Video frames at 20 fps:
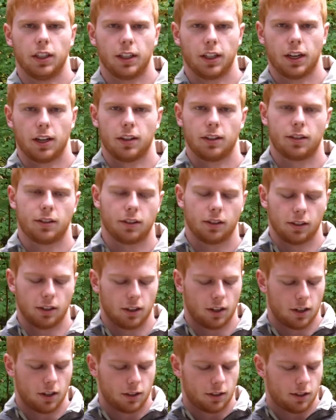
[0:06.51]
Hey guys,
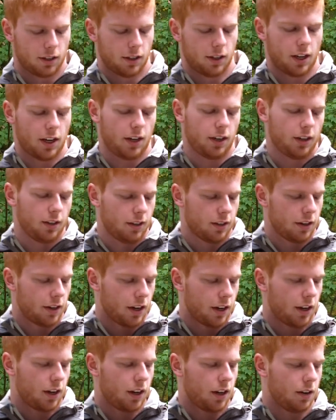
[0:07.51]
today
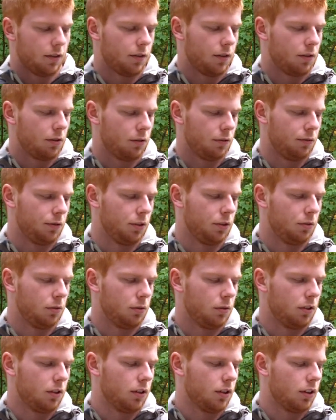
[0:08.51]
I have a
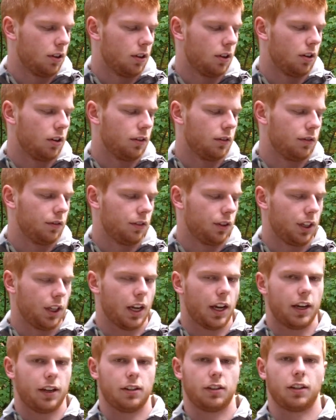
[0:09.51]
review of
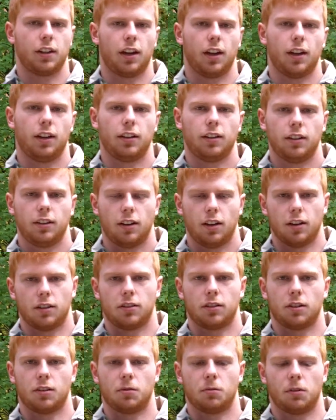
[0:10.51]
the A&K
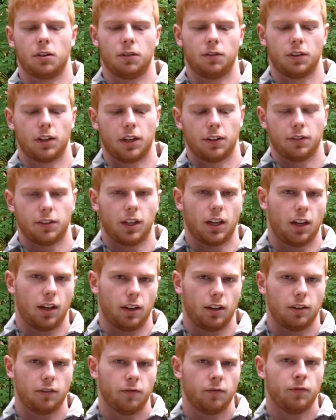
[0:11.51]

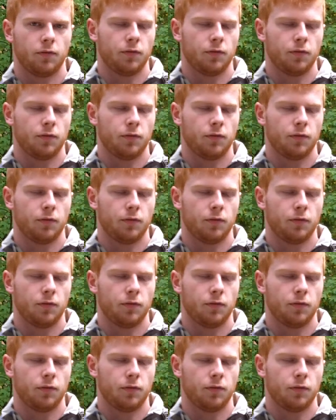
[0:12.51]
SR25K.